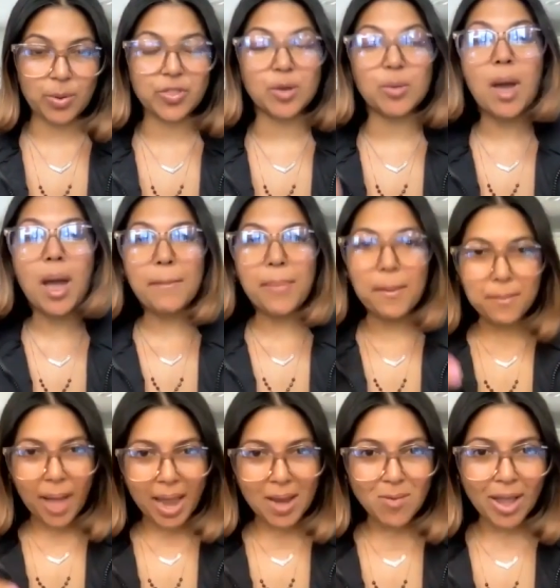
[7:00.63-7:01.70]
with you. But
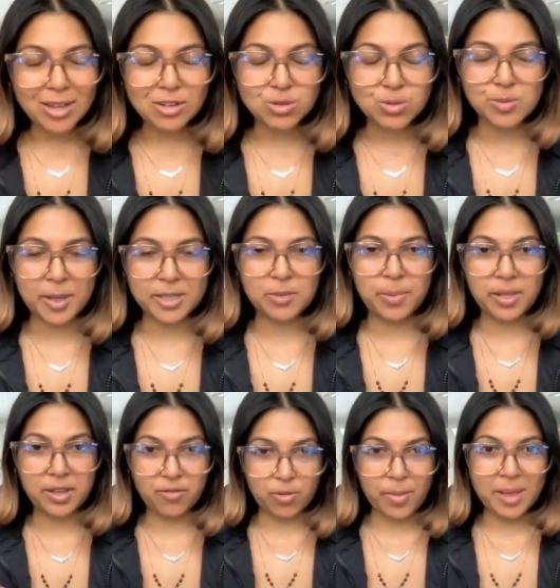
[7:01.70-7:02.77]
my radical
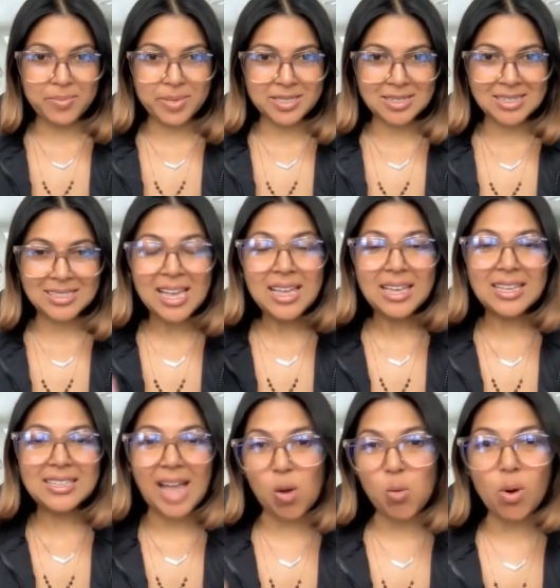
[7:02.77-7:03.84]
responsibility for my business
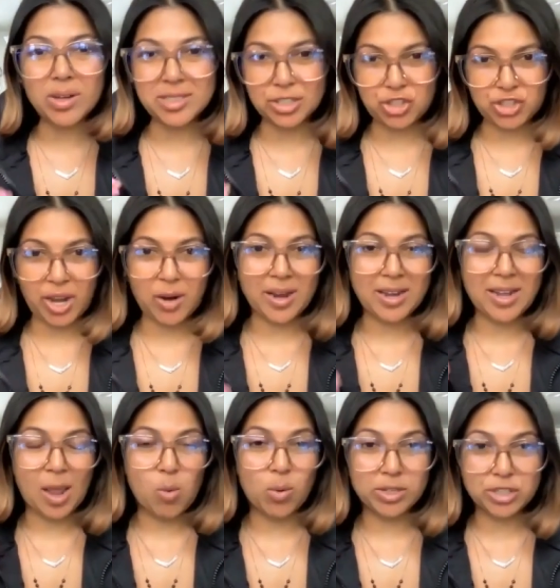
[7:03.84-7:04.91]
is I want to share and
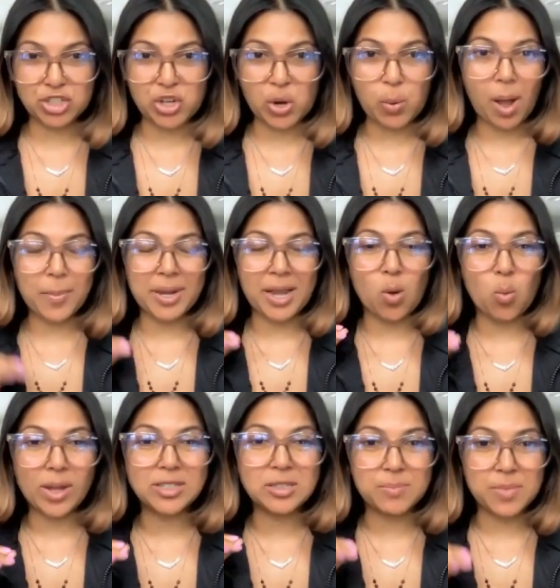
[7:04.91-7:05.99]
I want to show up and I
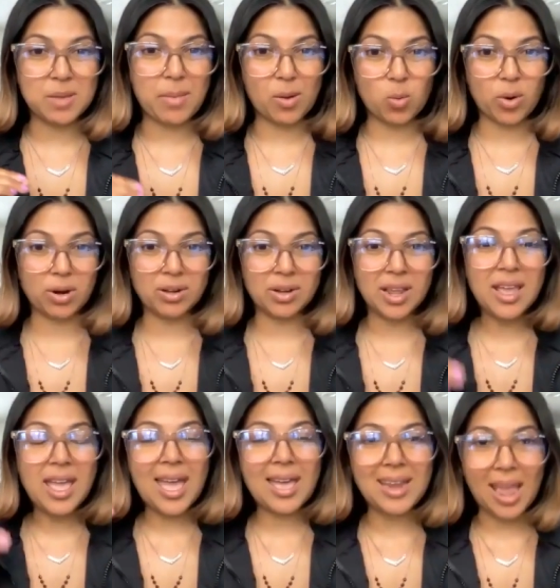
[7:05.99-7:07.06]
want to be my word.
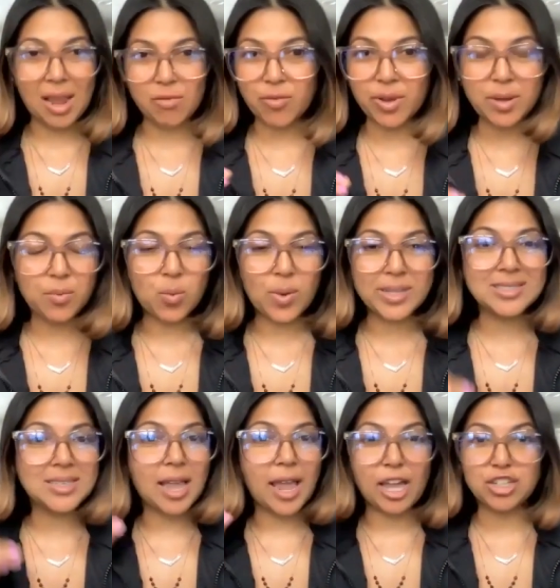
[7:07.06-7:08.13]
And every
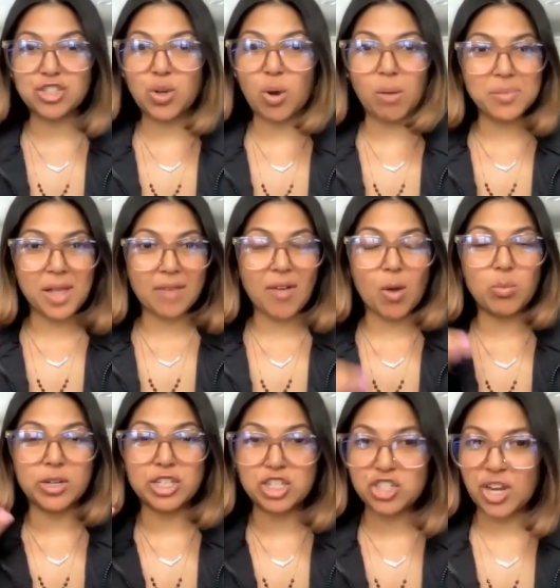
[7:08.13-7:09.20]
Wednesday I show up live. I
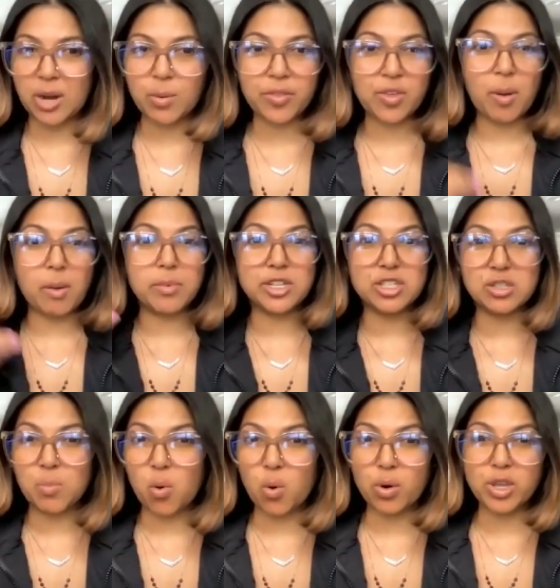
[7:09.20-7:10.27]
want to share with you. I want to
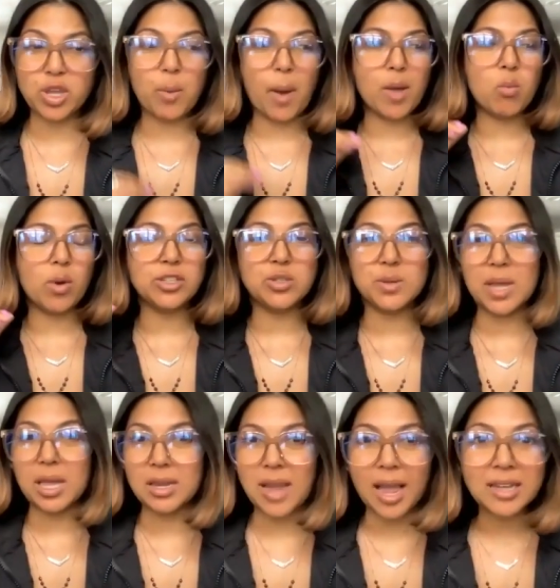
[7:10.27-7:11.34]
support you. I want to
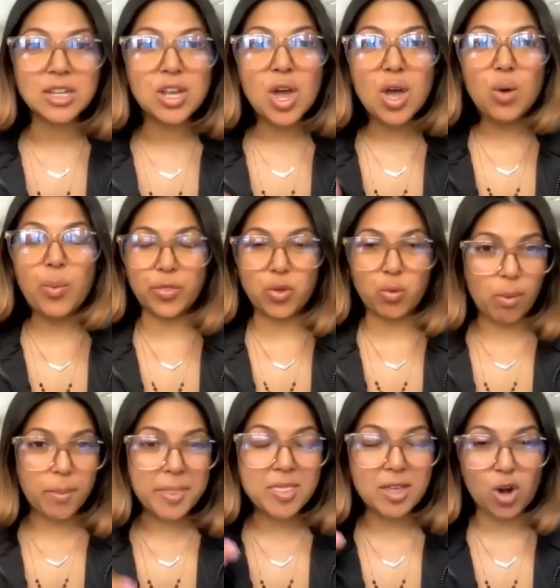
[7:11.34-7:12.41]
connect with the
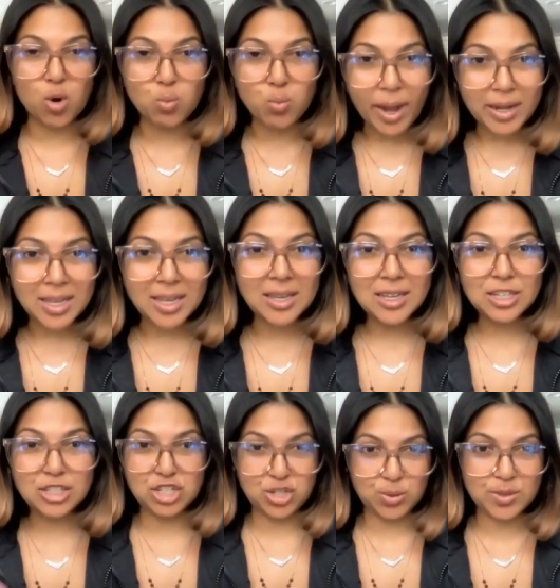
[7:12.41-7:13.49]
women that are ready
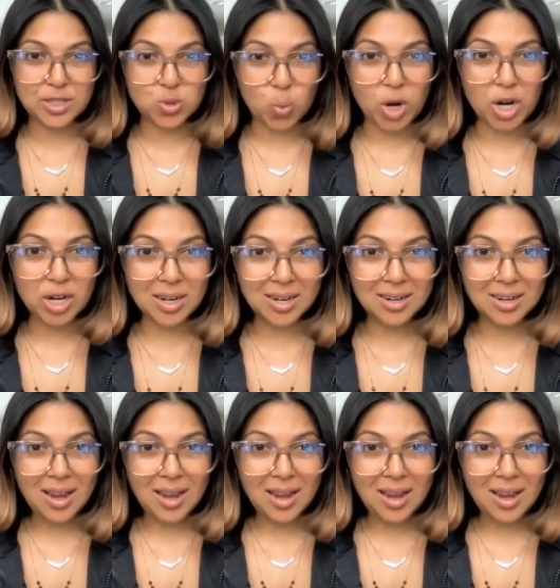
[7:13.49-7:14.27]
to do this work.